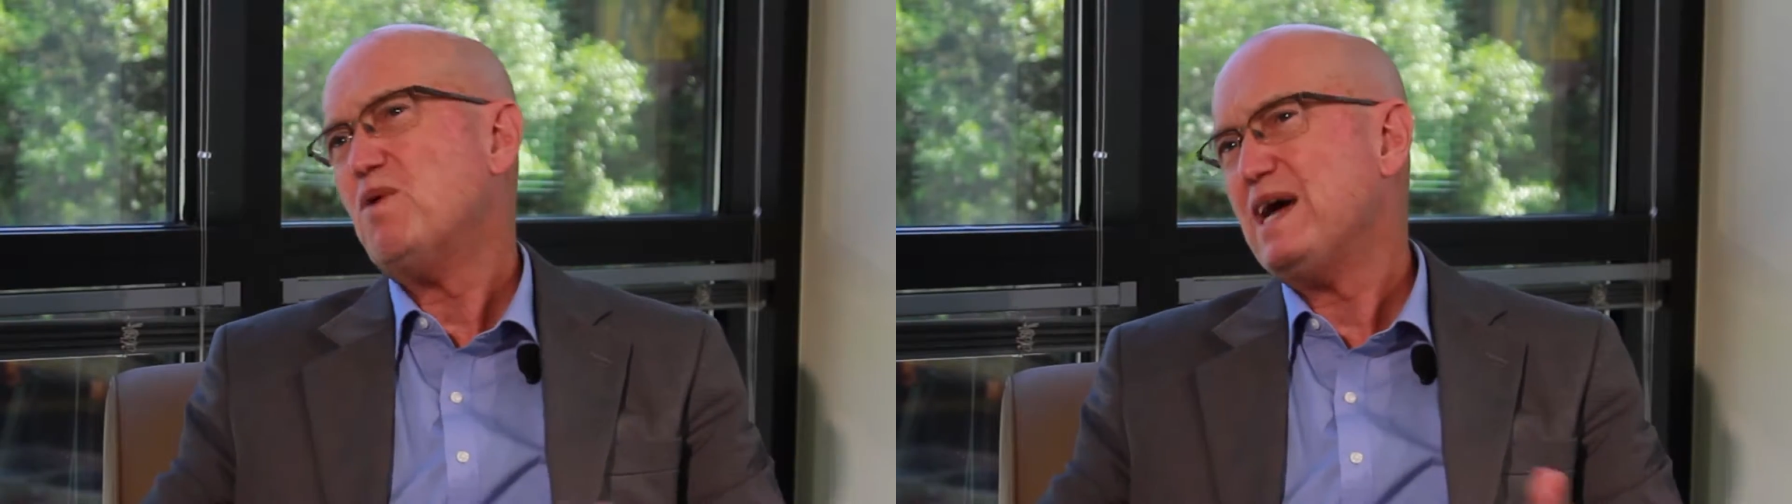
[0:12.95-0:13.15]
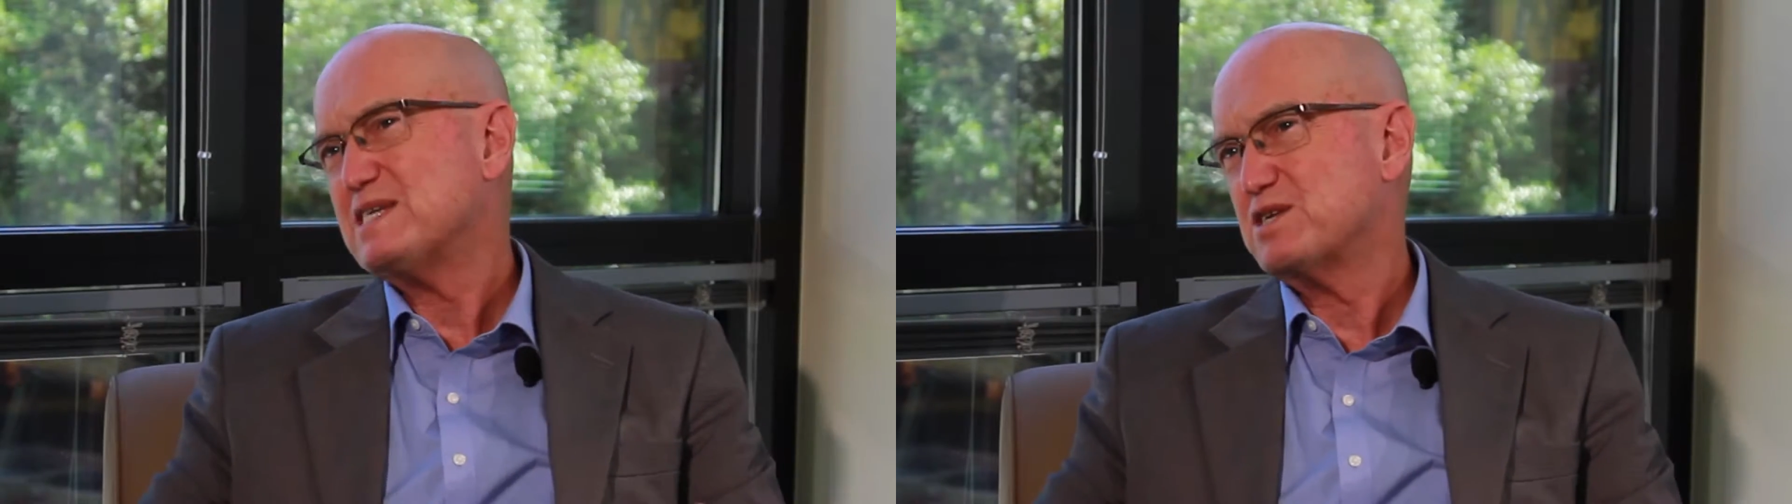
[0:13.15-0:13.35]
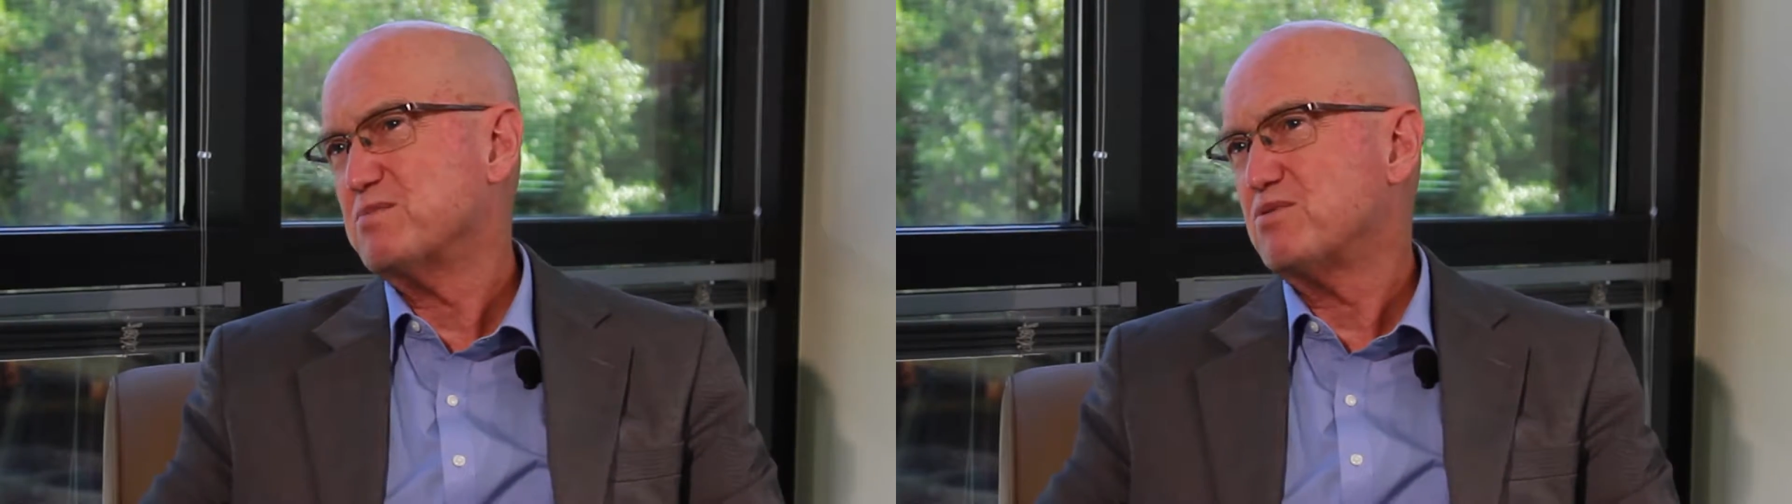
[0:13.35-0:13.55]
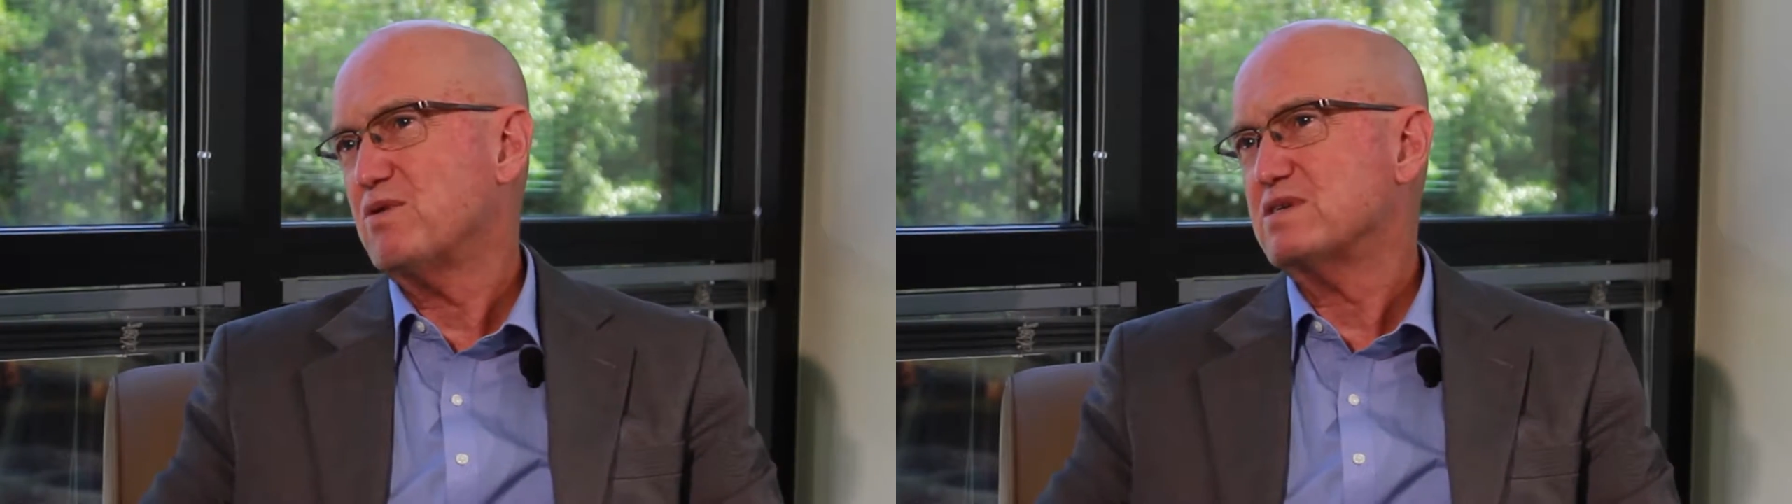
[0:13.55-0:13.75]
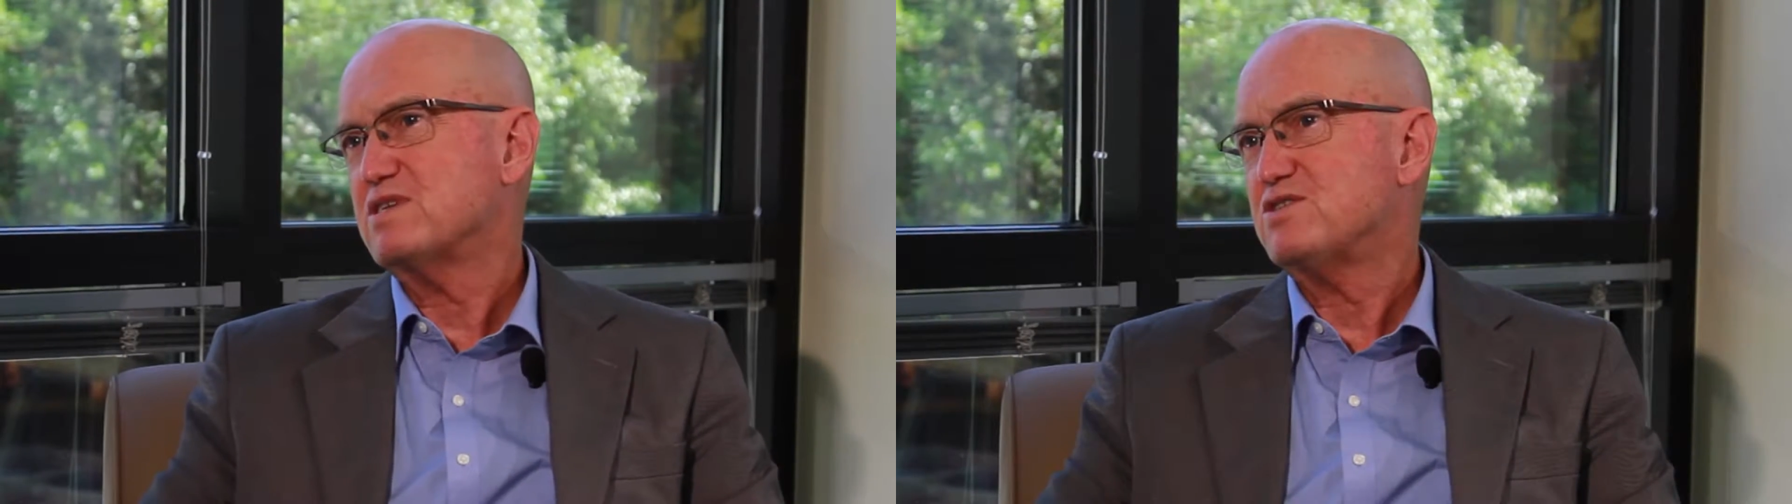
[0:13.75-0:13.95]
why is it
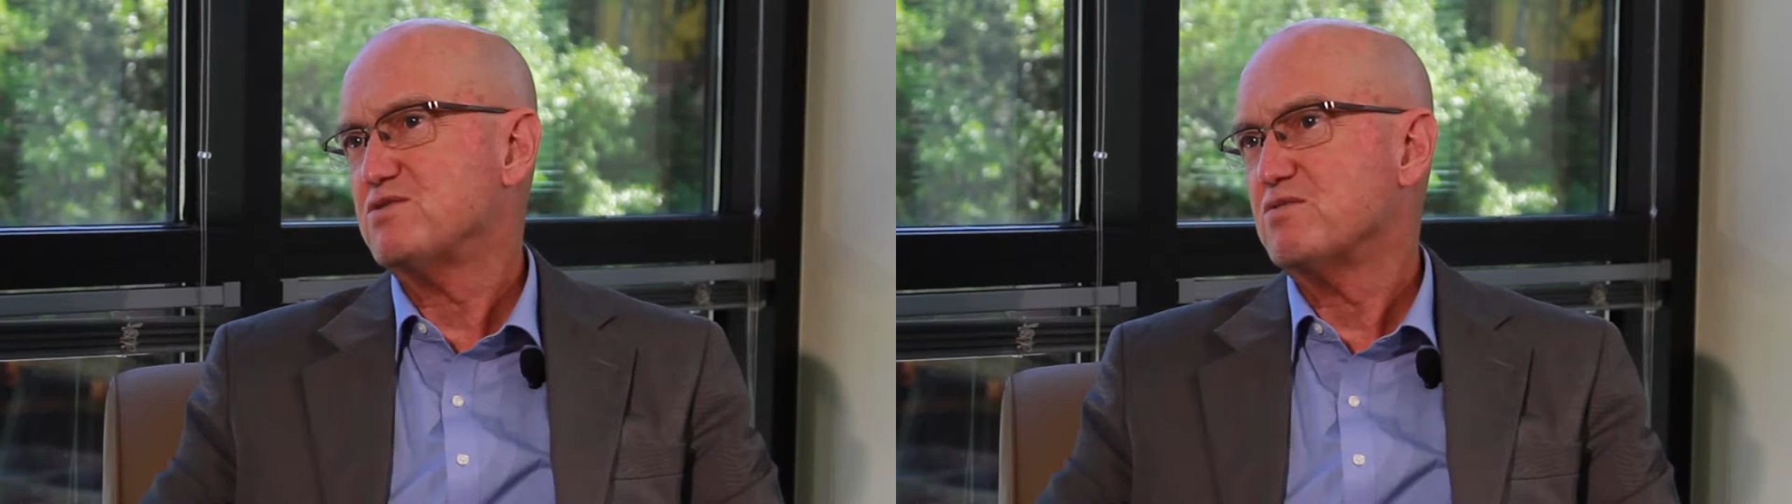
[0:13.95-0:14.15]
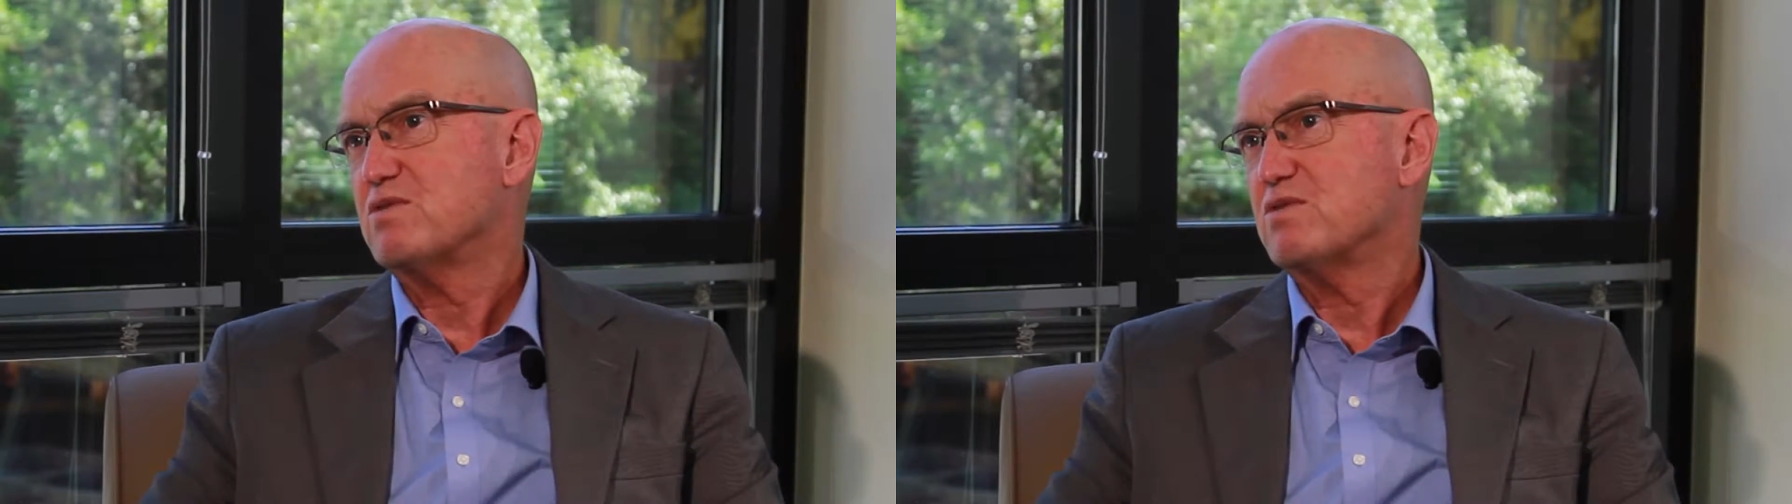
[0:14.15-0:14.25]
important to do